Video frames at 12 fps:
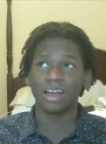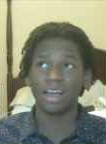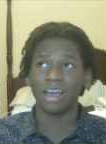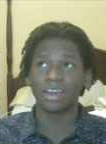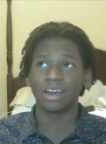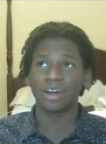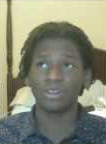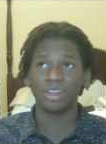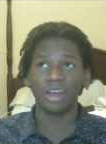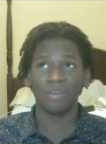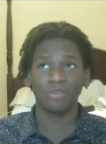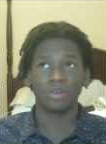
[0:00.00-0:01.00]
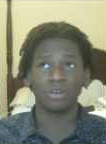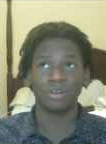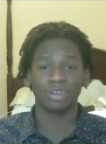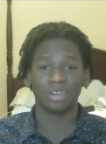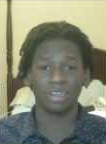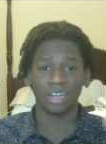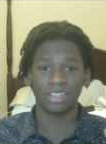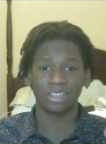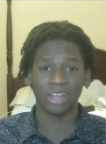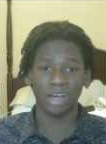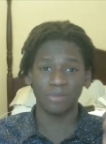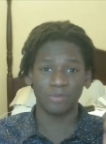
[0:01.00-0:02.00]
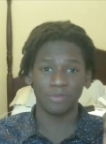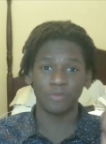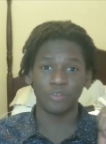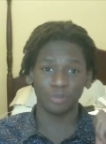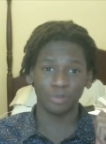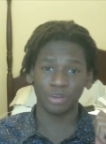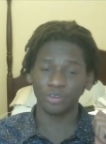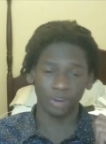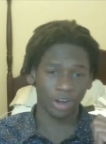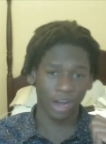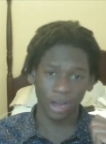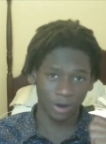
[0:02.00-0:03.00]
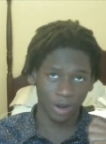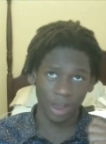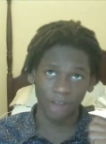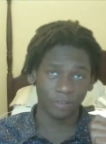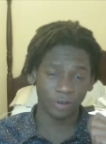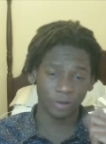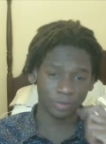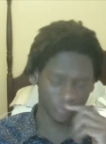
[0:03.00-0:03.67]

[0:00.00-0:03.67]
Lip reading: And I'll never let that be forgotten, ever.